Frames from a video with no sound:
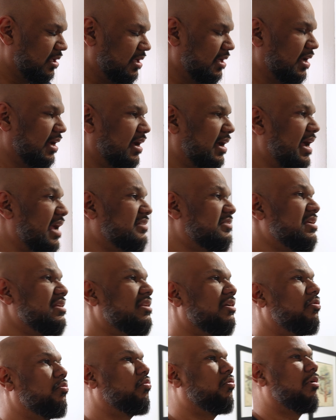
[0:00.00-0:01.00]
Yeah, actually
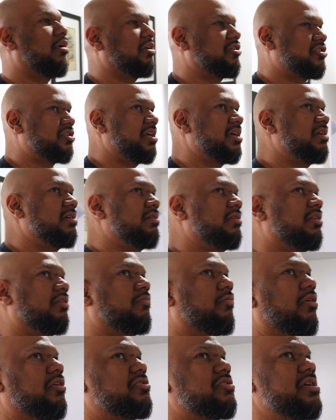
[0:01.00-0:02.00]
the
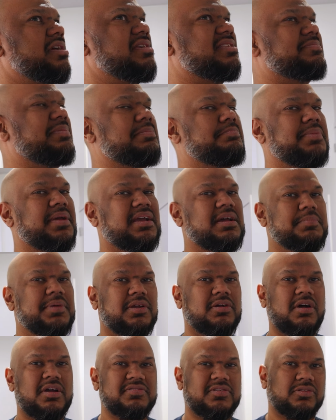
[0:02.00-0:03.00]
washing is a bit bigger
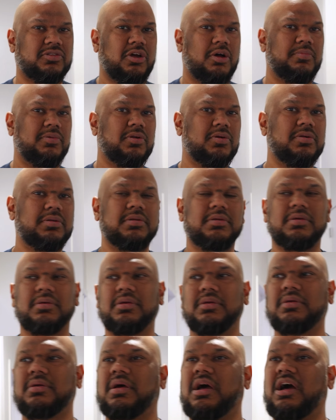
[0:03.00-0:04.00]
because it's a top load.
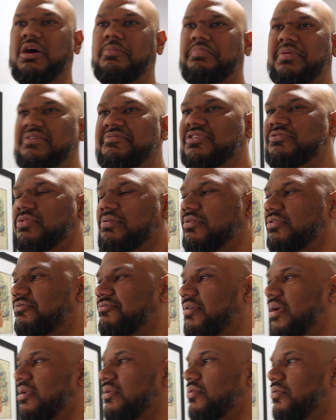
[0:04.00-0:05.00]
Our previous one was
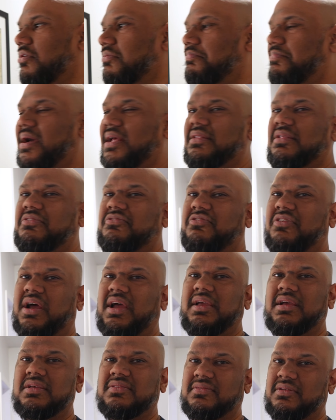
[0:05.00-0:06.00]
front load, but the
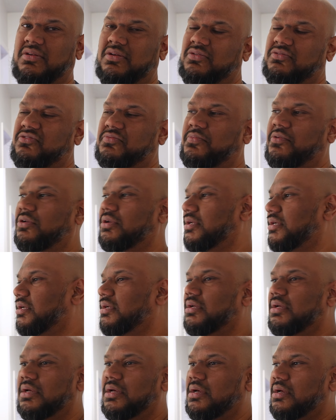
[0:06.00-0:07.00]
dryer is a lot smaller.
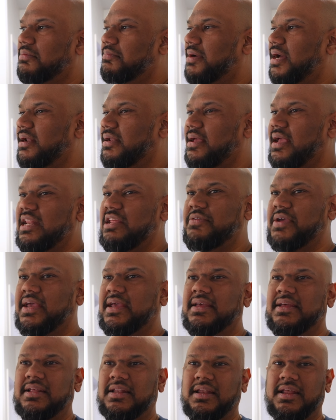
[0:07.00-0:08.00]
But
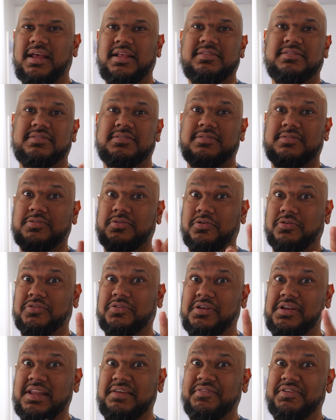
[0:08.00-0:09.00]
anyway, let's go
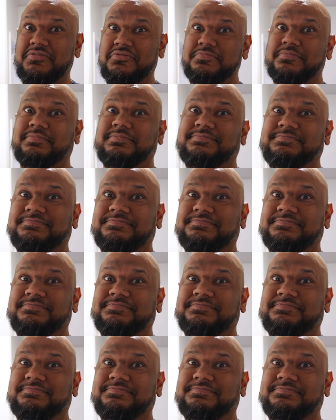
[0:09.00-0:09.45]
to the living room.